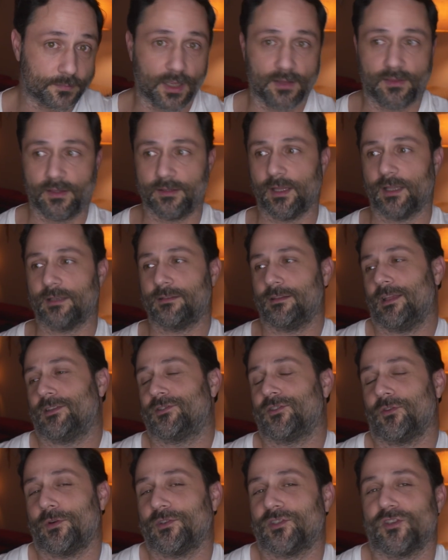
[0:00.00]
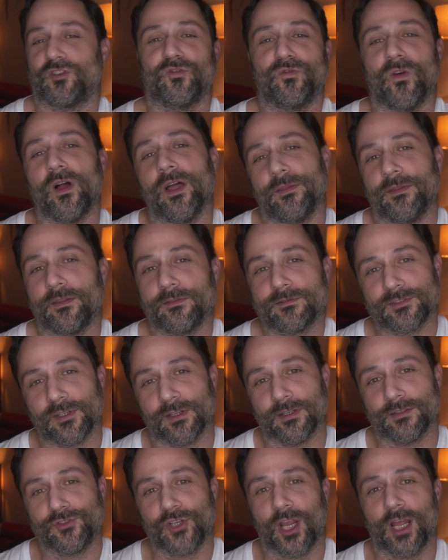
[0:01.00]
I think that it's always just fun
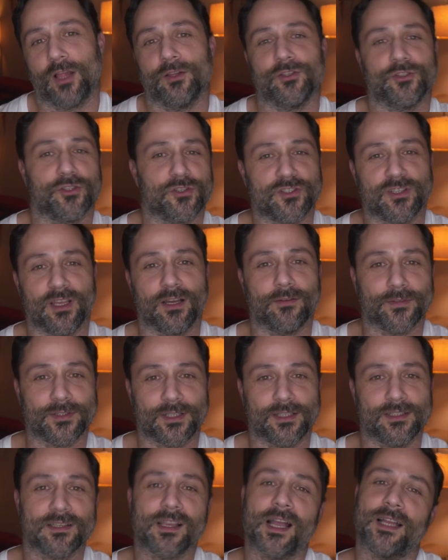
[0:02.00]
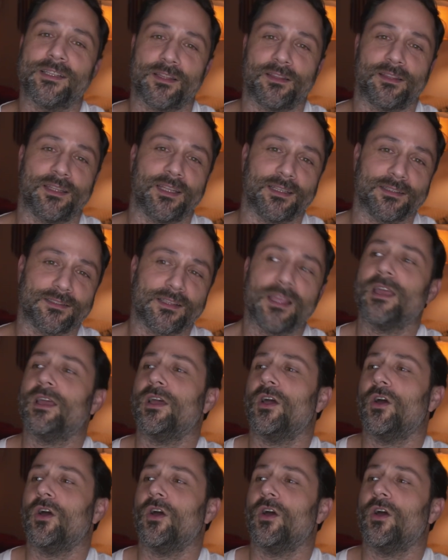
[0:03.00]
to challenge yourself with these kinds of things